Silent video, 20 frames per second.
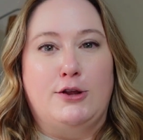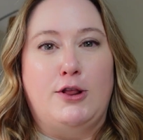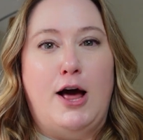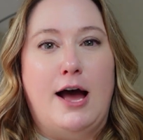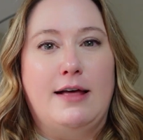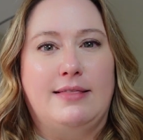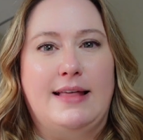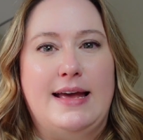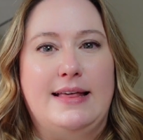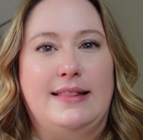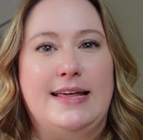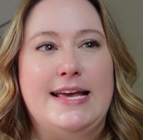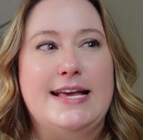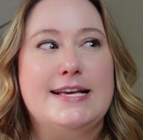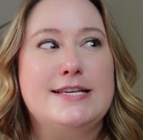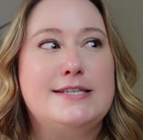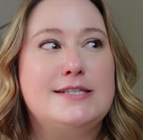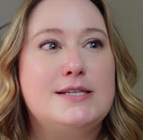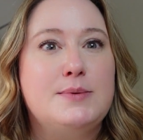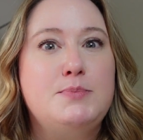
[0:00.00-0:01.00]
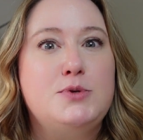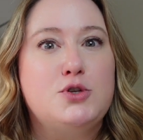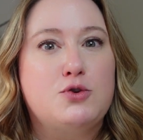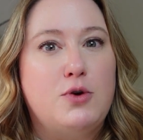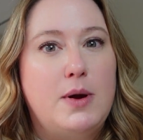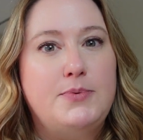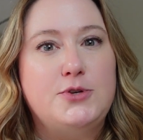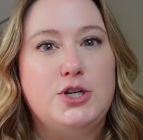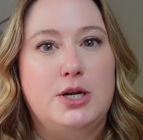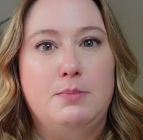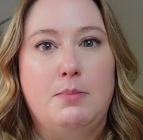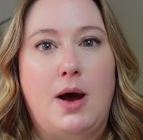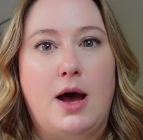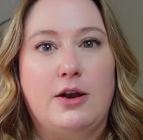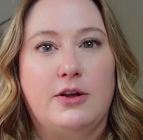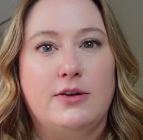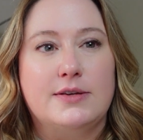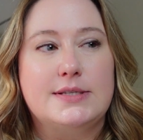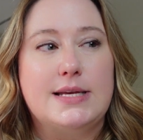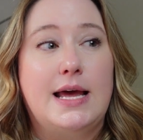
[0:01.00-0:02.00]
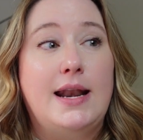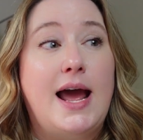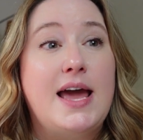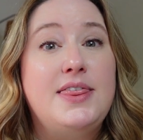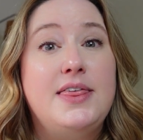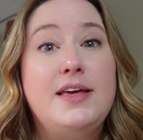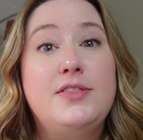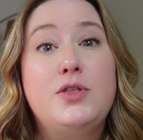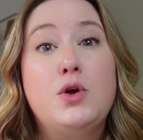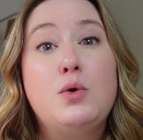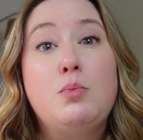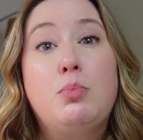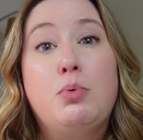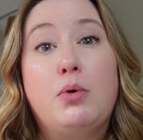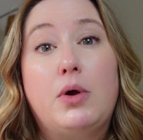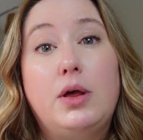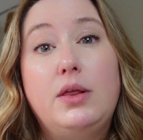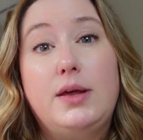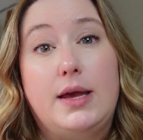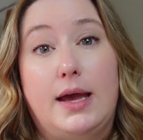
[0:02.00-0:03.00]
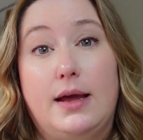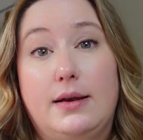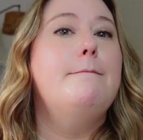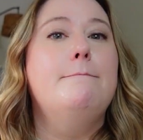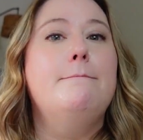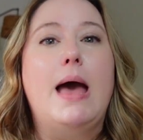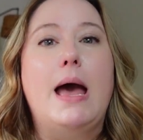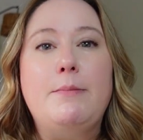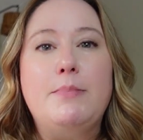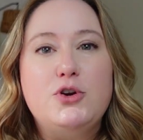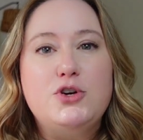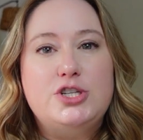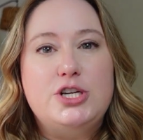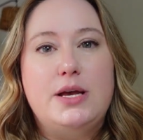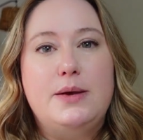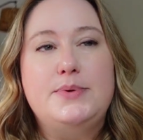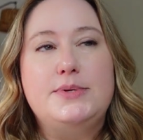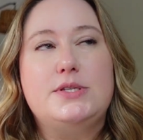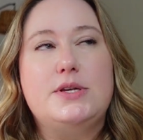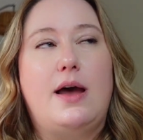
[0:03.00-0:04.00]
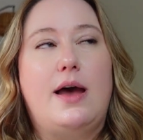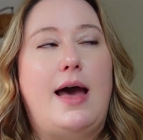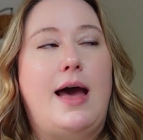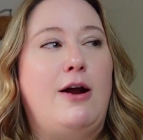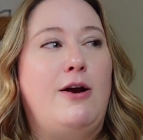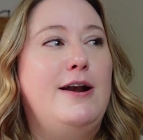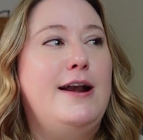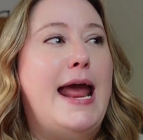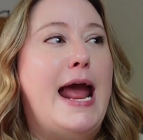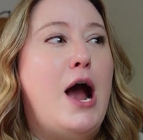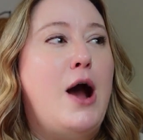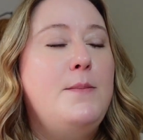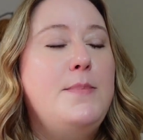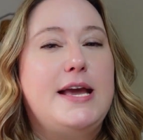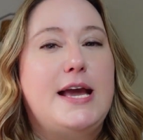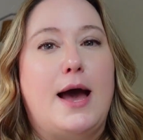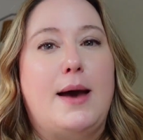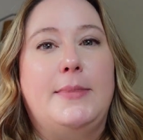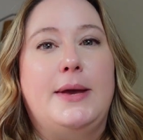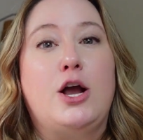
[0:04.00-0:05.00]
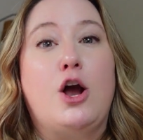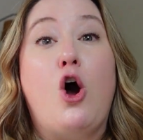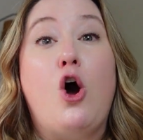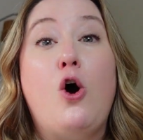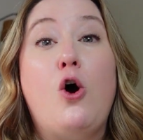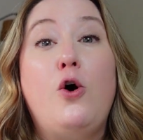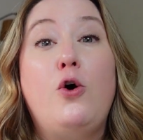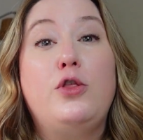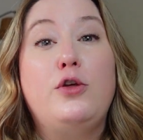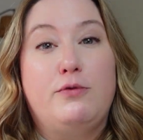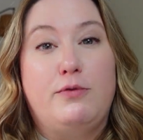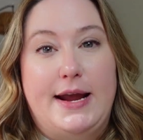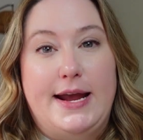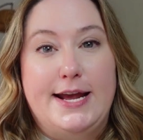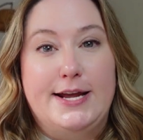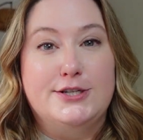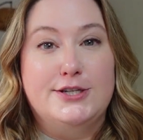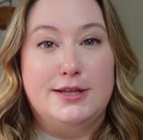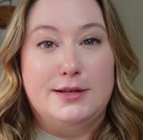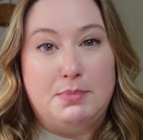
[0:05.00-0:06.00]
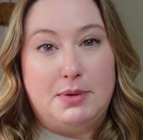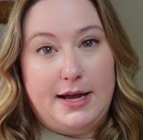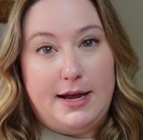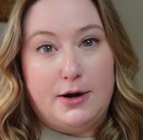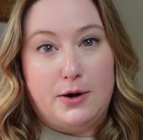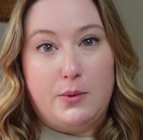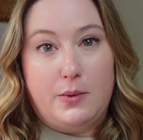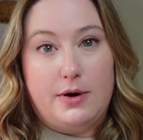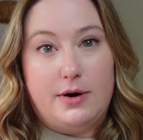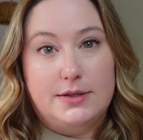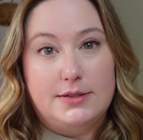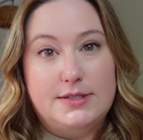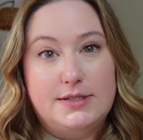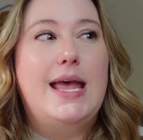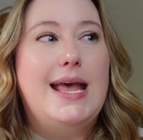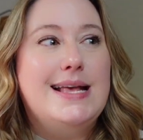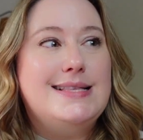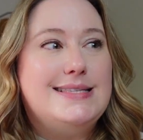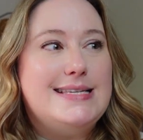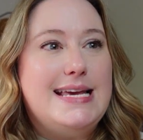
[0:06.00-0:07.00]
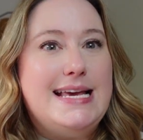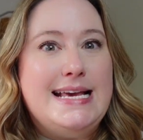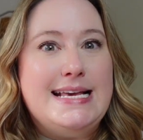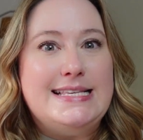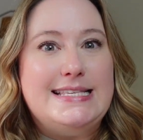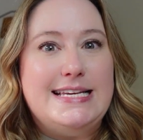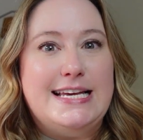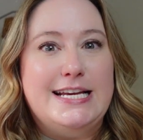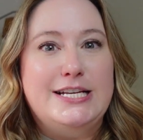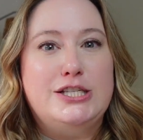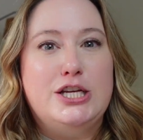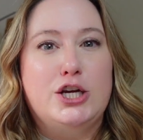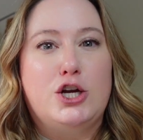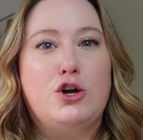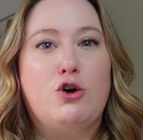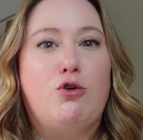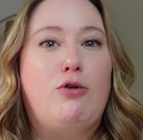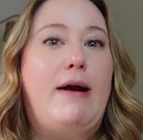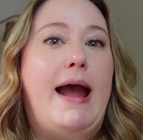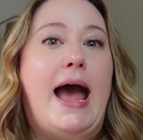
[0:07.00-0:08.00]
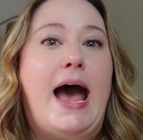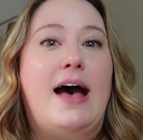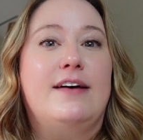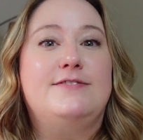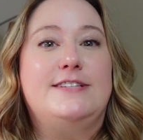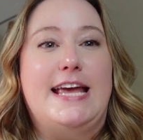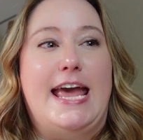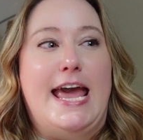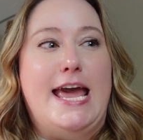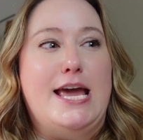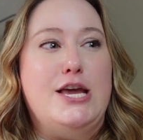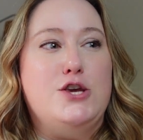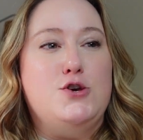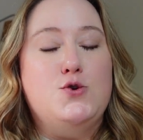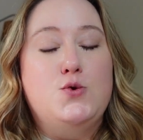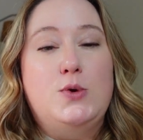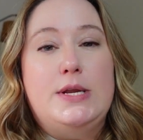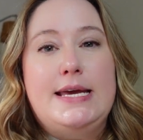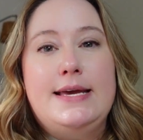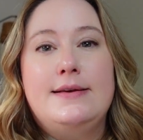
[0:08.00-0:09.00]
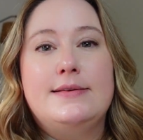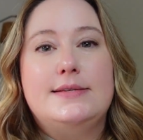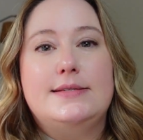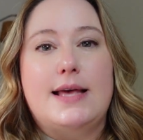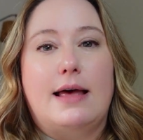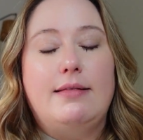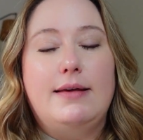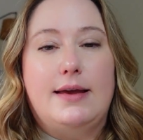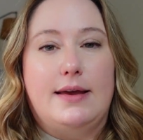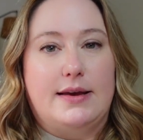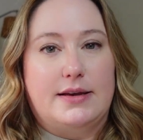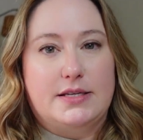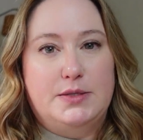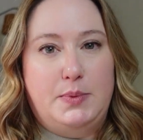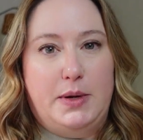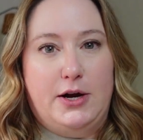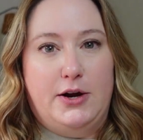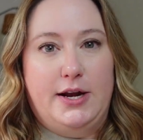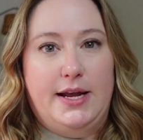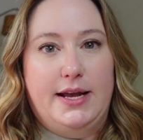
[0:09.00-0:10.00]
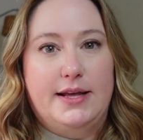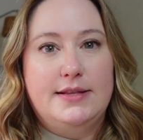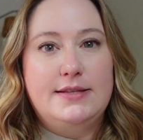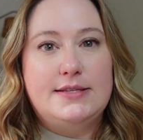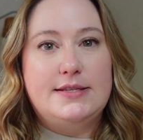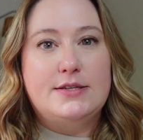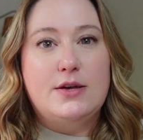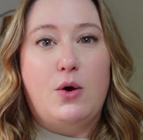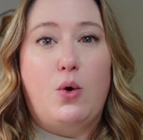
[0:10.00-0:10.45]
lot lately is subscription models, and I think they're brilliant. Memberships are now becoming all the rage in the planner world. It's easy to craft a unique selling experience